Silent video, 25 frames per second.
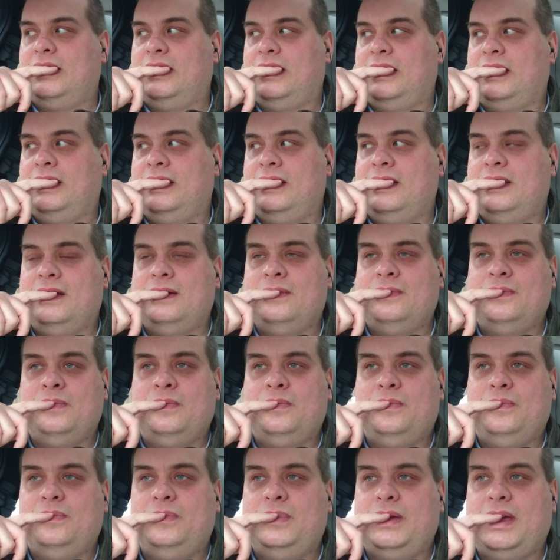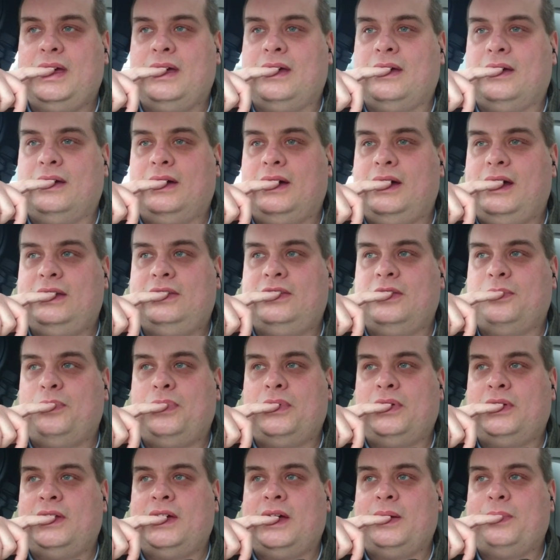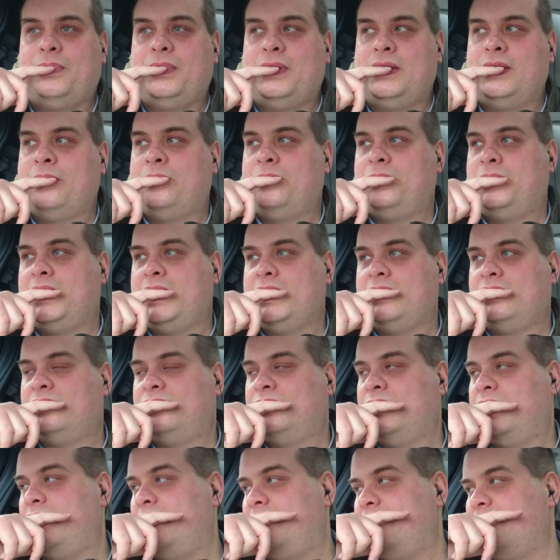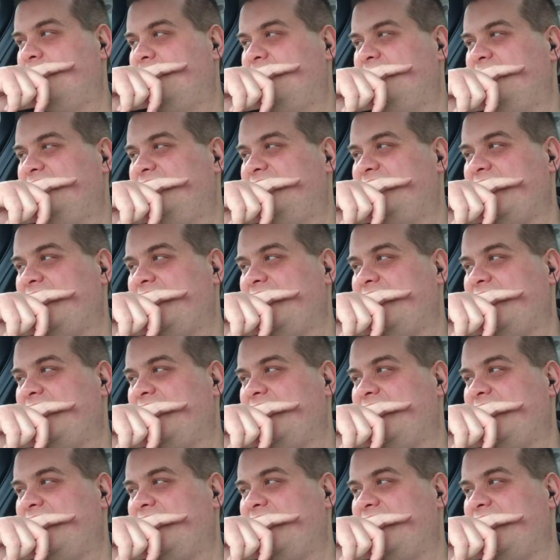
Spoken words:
I had to pull up in a place that it's not